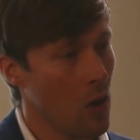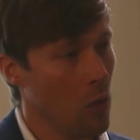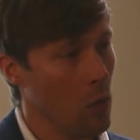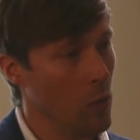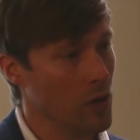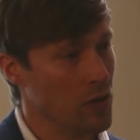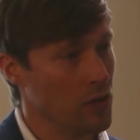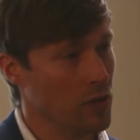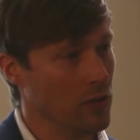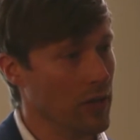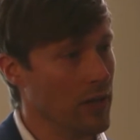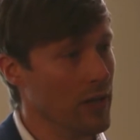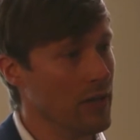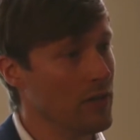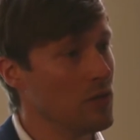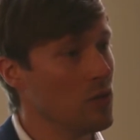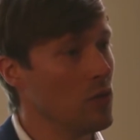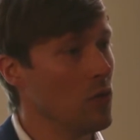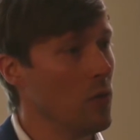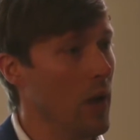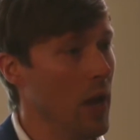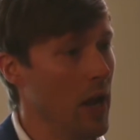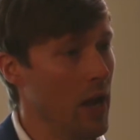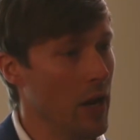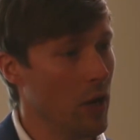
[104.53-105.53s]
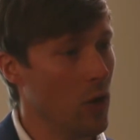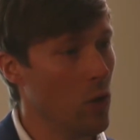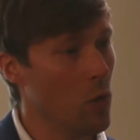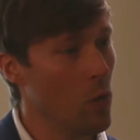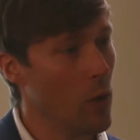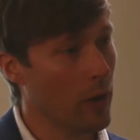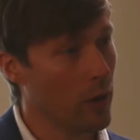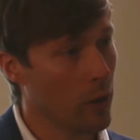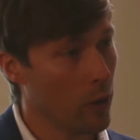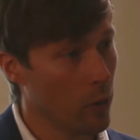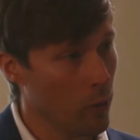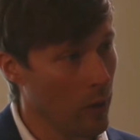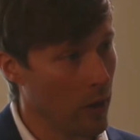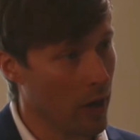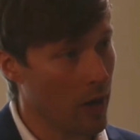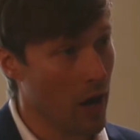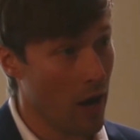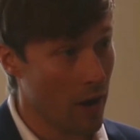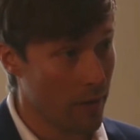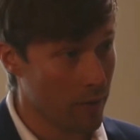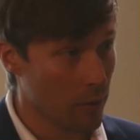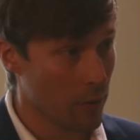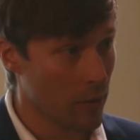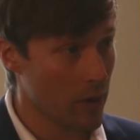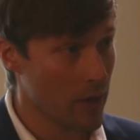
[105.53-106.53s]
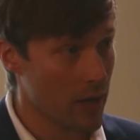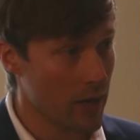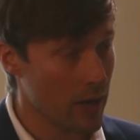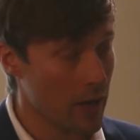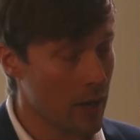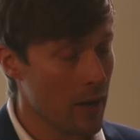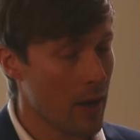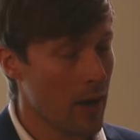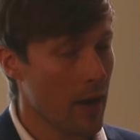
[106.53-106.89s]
which leads to a quicker recovery,